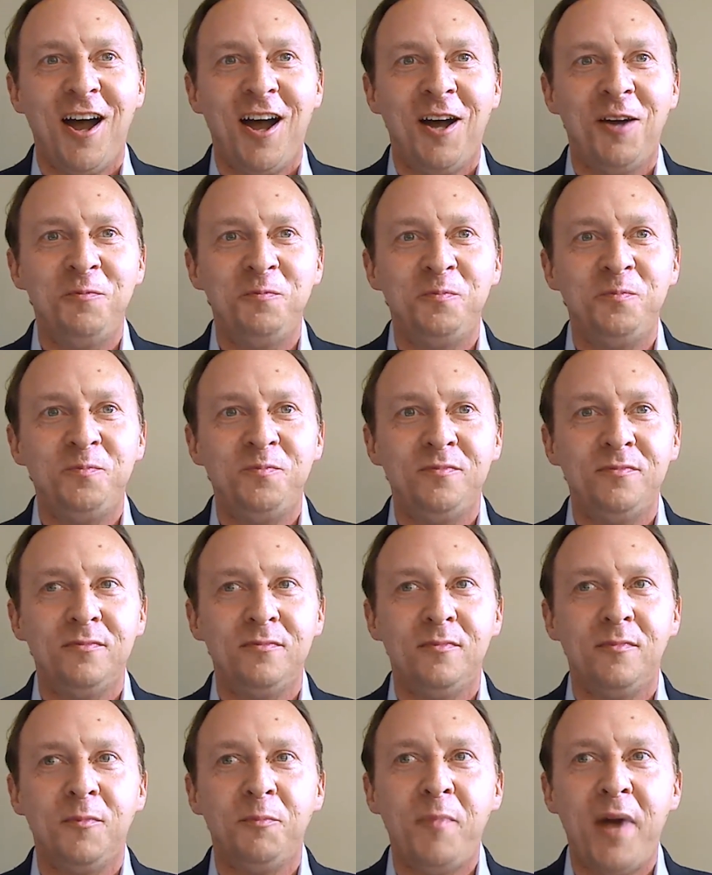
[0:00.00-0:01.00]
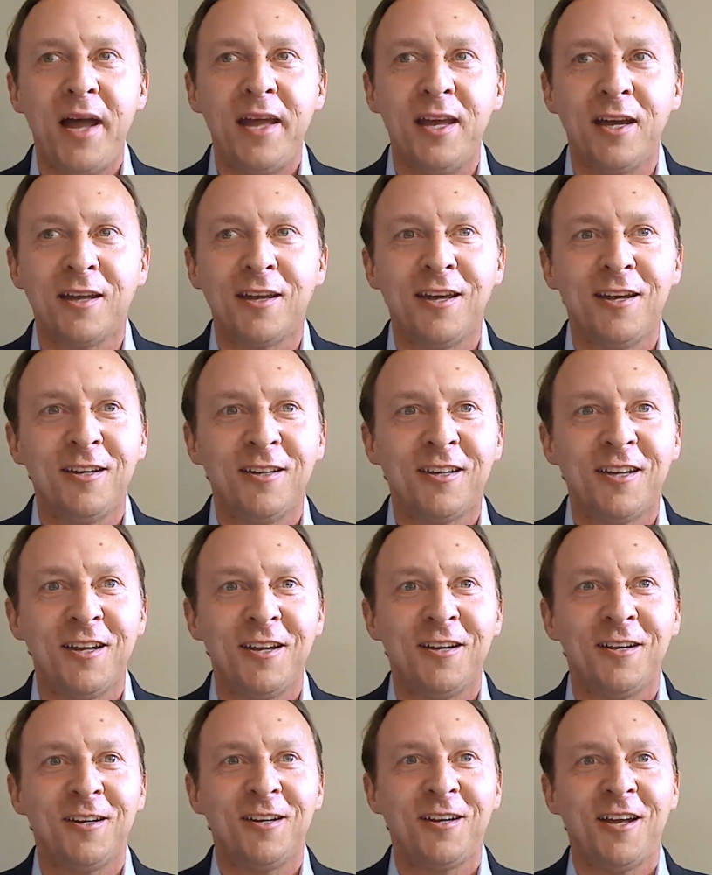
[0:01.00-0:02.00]
um, Maya, can
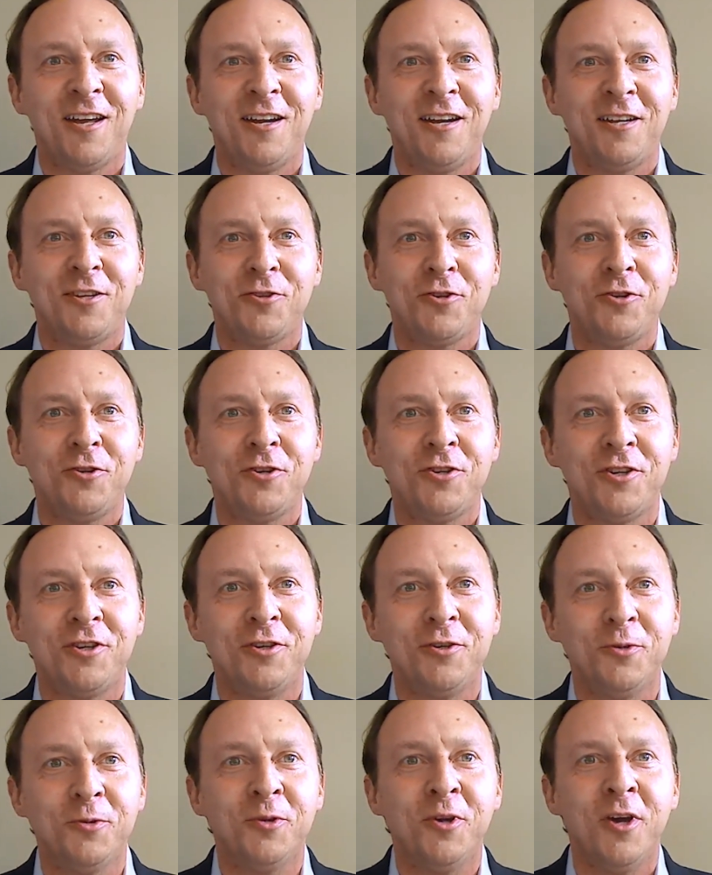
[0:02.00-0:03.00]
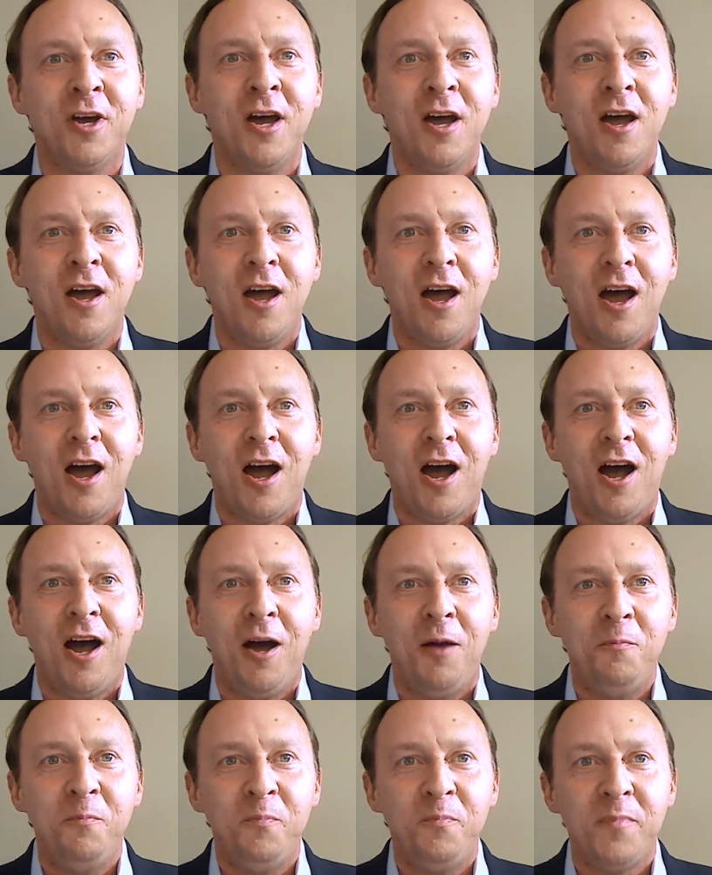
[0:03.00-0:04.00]
can can I turn to you?
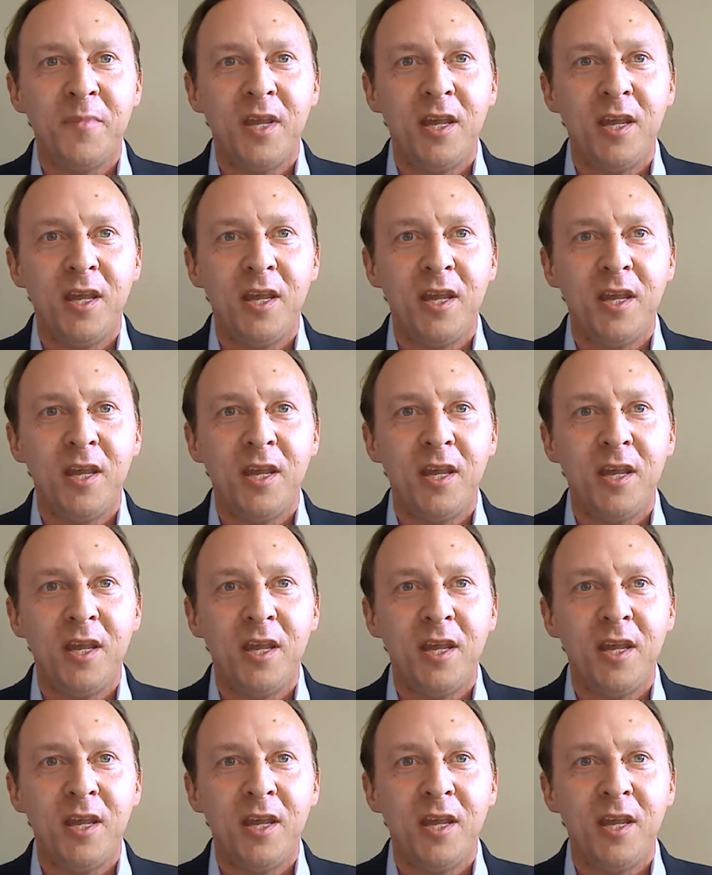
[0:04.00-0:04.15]
Um,